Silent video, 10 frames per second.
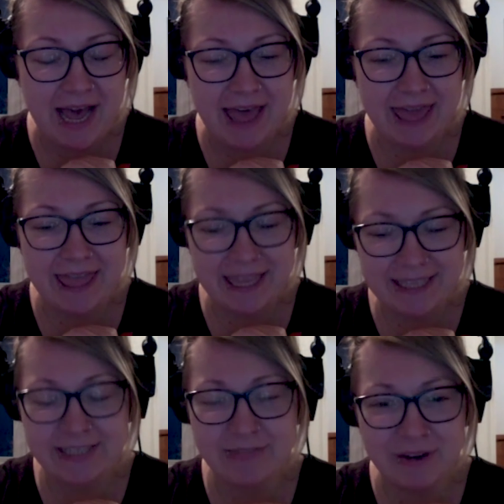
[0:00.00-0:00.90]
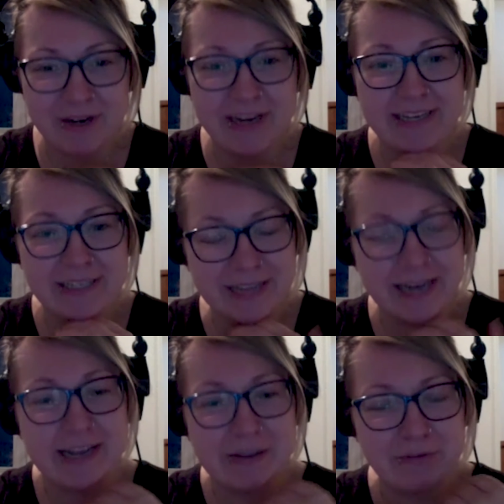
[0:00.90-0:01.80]
This is very
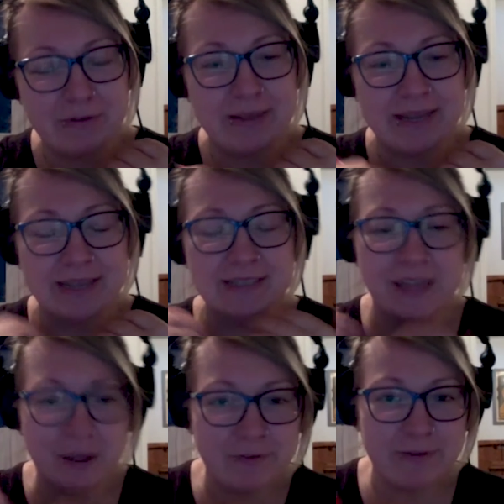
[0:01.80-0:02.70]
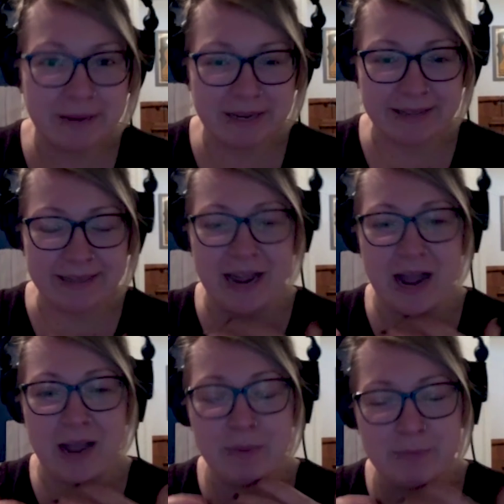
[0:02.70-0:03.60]
exciting for me, and self-admittedly,
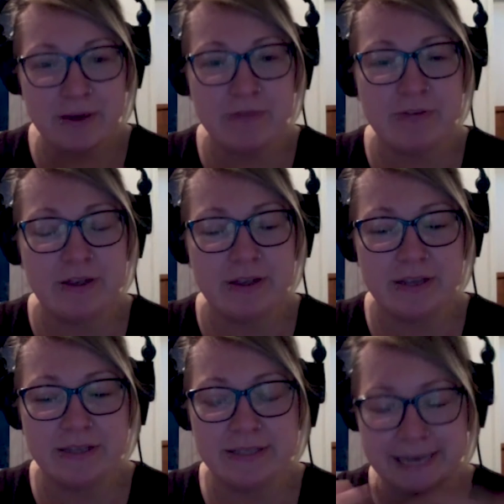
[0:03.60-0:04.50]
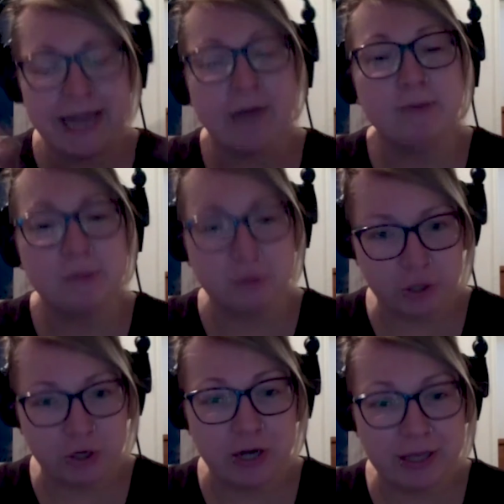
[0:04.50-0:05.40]
I'm a bit of a city council nerd.